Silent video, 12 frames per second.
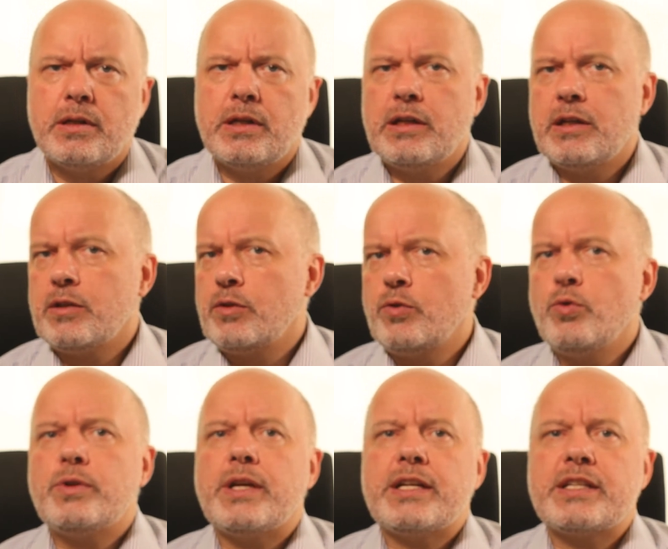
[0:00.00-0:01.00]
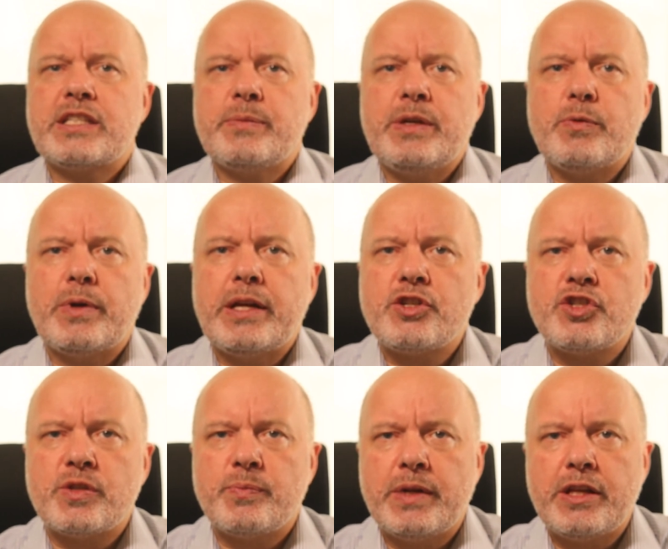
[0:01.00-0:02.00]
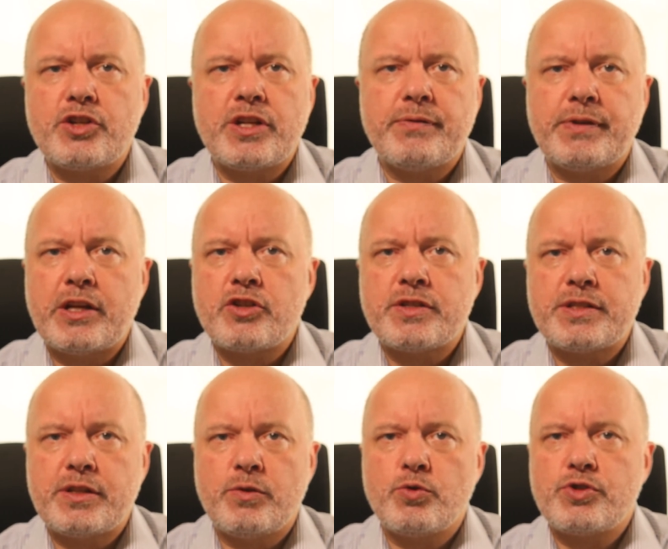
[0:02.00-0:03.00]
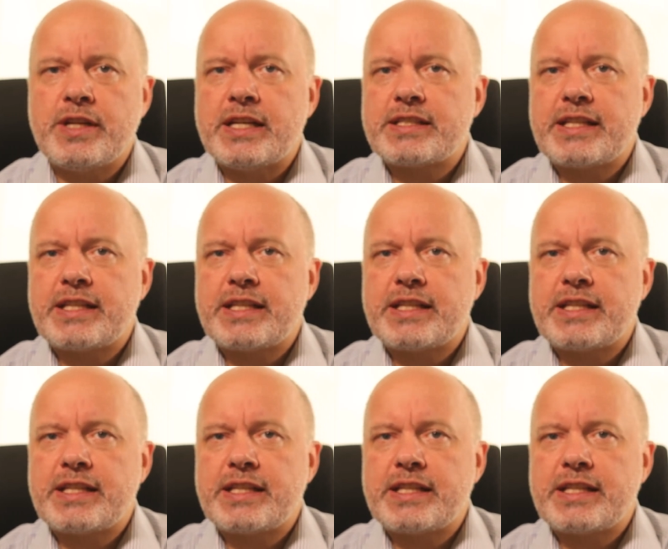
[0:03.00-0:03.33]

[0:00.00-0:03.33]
A good SME relationship manager in a financial institution has